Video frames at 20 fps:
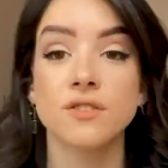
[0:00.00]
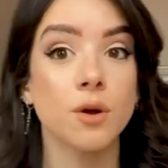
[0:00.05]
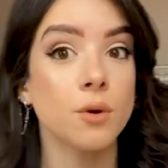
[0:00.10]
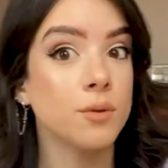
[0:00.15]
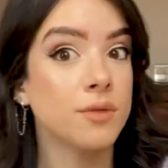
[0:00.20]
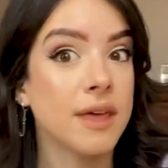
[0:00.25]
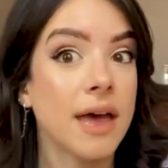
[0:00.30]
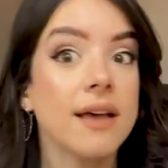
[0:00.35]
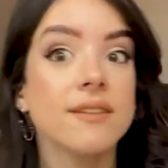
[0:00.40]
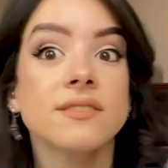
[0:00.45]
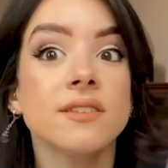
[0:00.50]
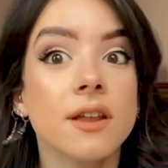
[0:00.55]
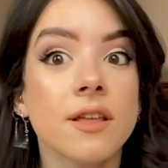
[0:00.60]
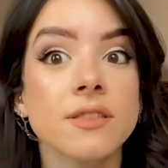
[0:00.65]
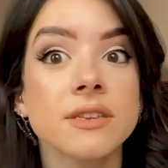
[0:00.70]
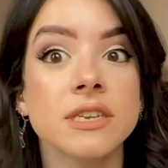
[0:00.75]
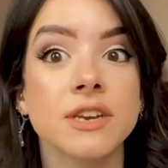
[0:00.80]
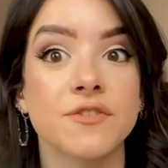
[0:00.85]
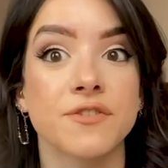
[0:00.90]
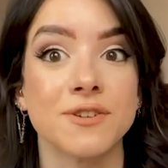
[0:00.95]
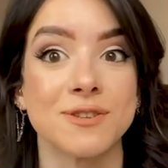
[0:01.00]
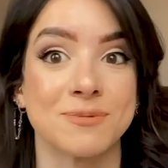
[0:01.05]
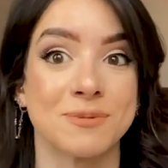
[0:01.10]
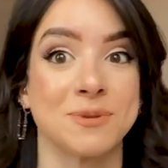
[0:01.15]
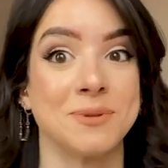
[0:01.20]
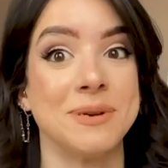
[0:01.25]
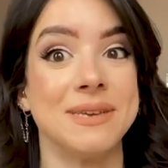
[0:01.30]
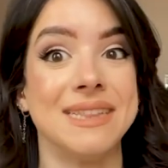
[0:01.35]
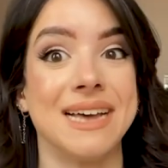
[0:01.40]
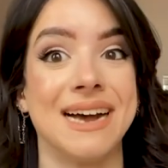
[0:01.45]
So there's another difference
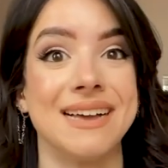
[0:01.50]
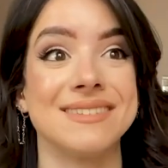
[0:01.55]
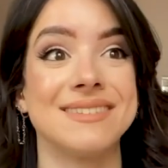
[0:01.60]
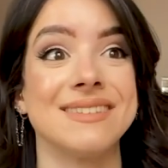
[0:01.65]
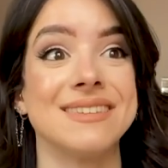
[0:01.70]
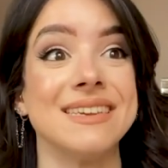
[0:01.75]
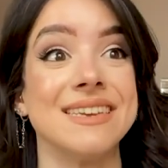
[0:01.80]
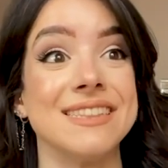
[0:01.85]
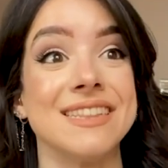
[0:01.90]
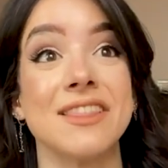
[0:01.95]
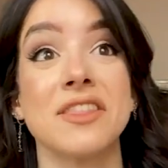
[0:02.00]
between that scene.